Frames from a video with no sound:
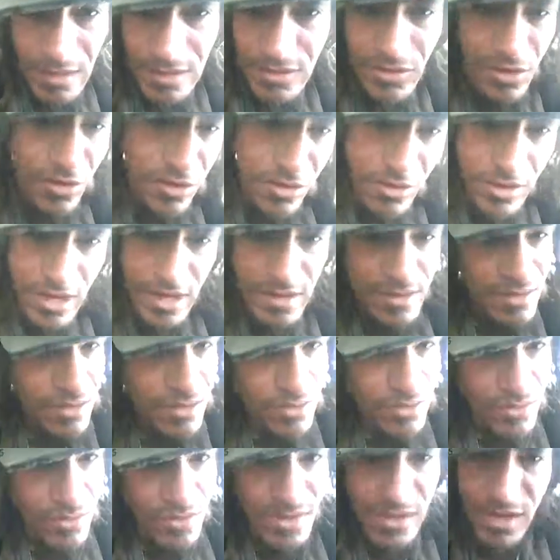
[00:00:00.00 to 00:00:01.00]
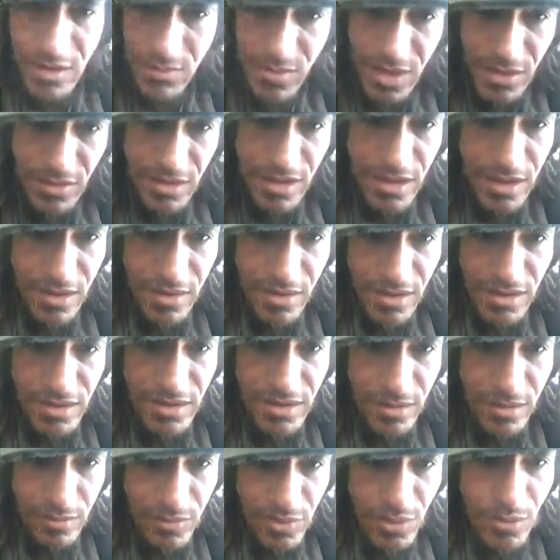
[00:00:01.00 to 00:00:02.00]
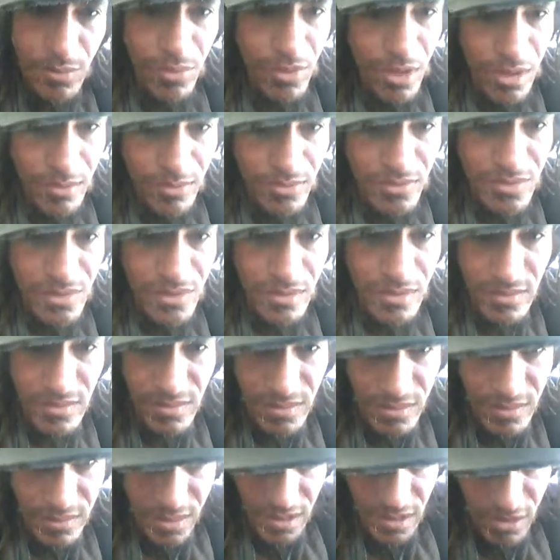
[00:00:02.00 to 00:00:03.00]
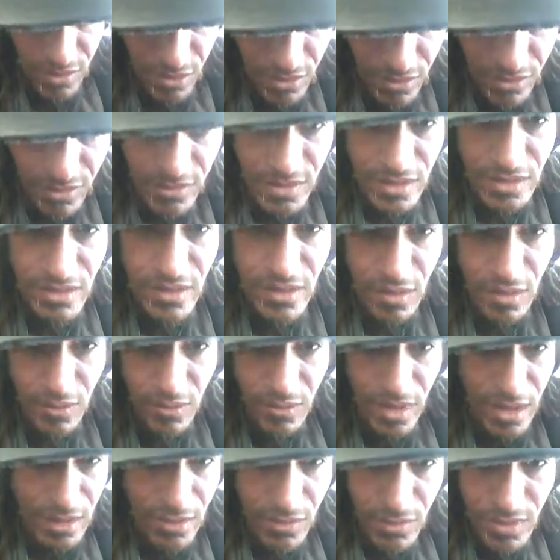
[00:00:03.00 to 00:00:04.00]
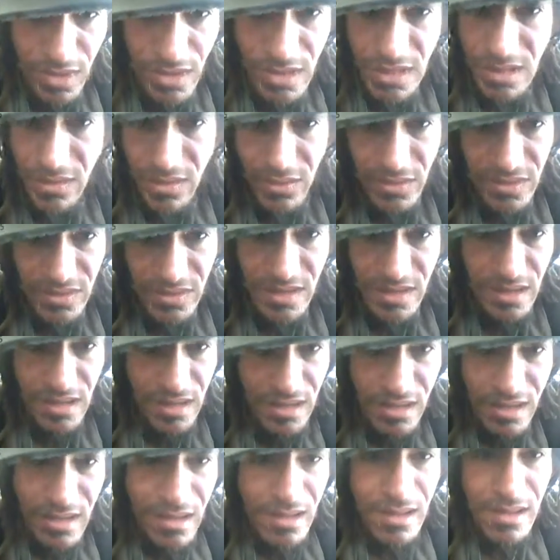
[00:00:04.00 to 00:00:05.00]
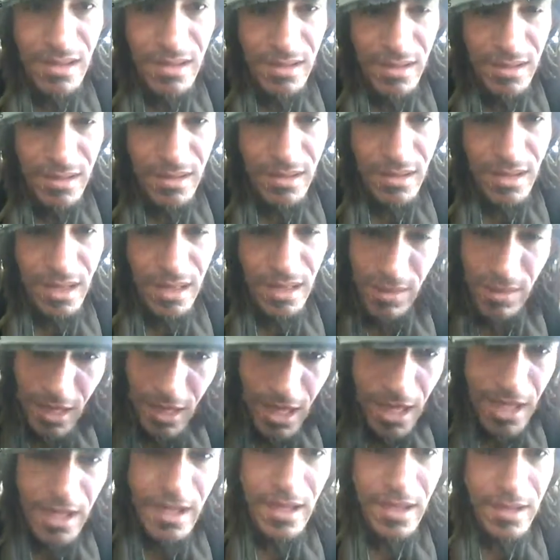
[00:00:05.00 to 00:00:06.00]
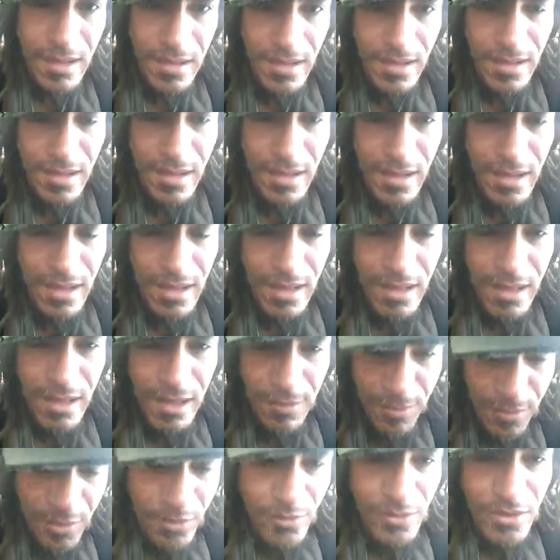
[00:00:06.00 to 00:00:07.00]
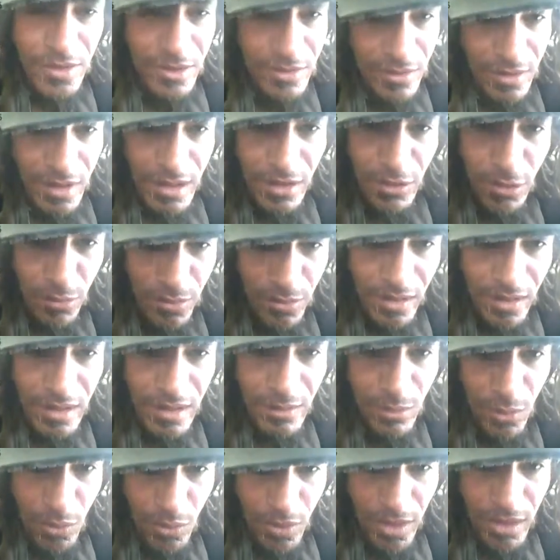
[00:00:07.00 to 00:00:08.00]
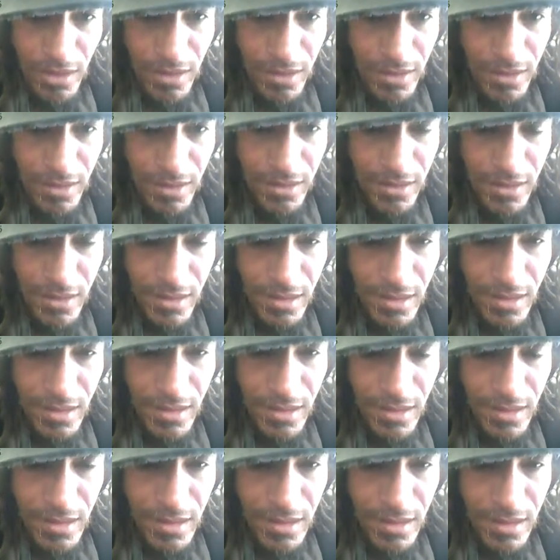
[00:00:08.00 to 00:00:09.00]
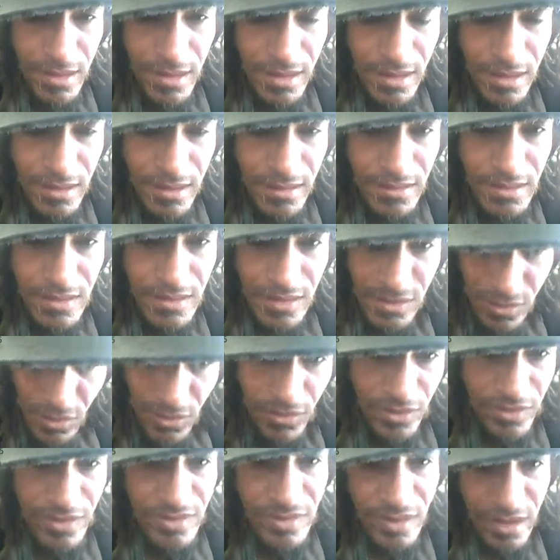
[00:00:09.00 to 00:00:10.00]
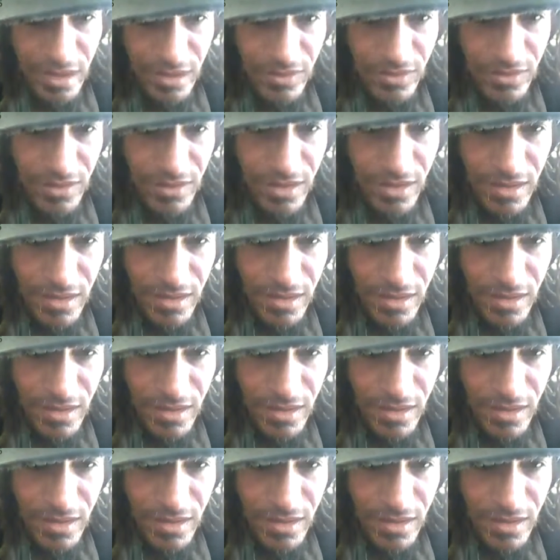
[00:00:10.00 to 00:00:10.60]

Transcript: That's all you guys do is come out here and dump your problems here in Colorado, any other city, and lie. It proves that your hillbilly boy stole this stuff